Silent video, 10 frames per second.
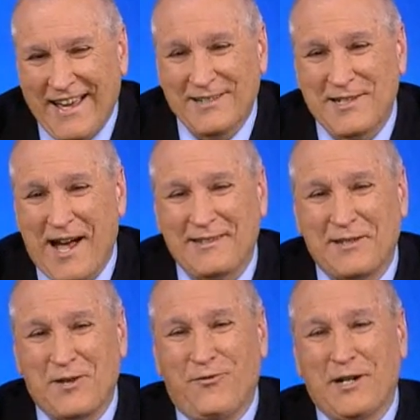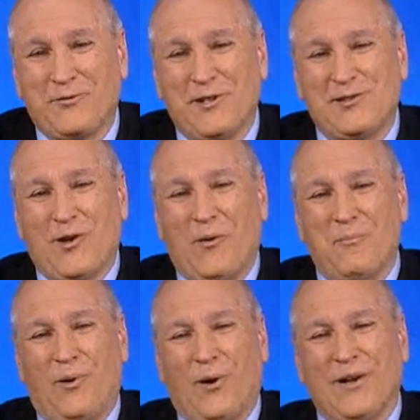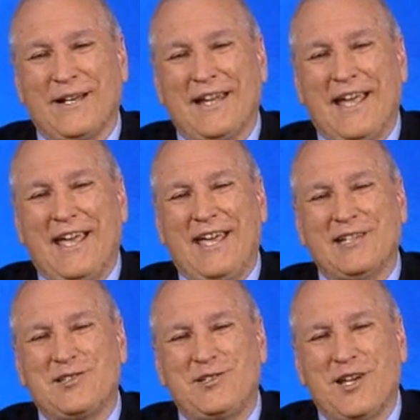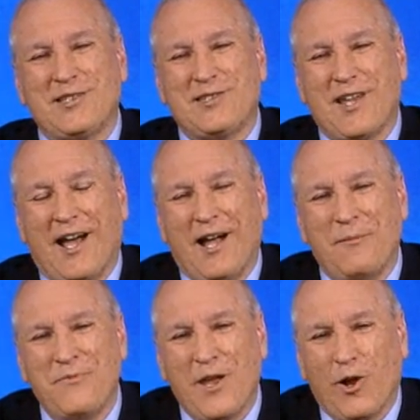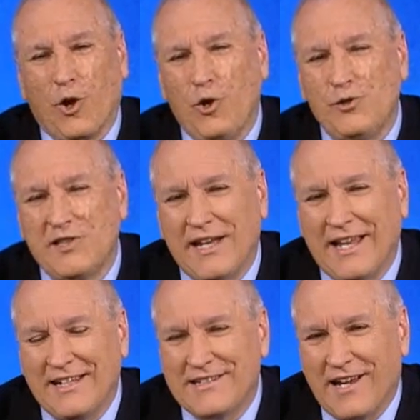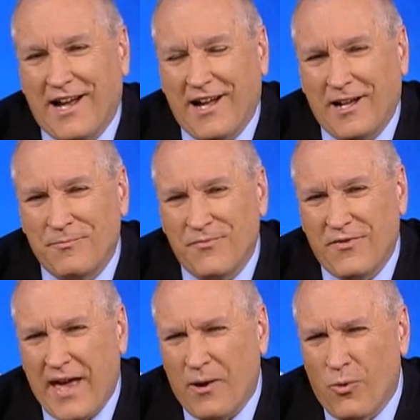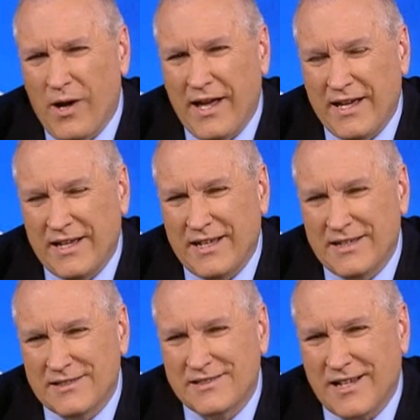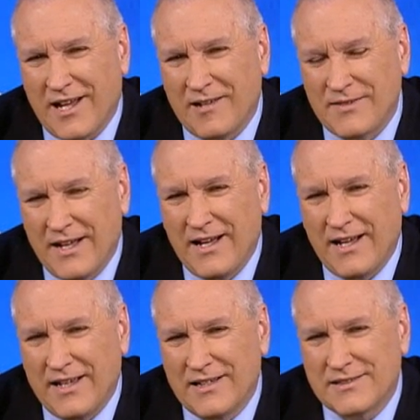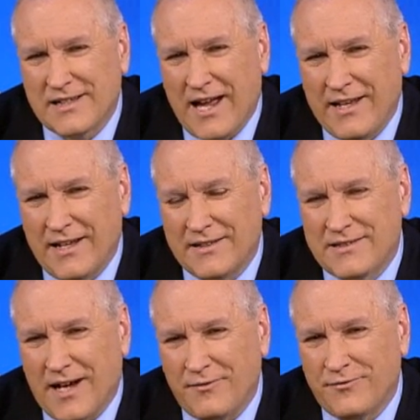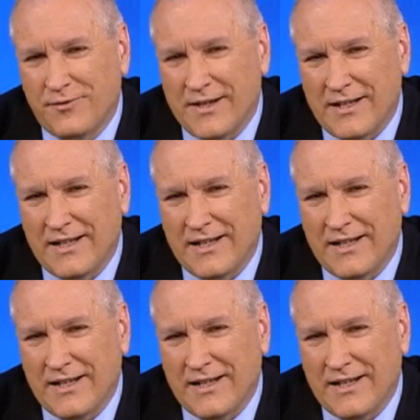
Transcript: it's not that the victory is so important. It's just losing it that way is kind of tough.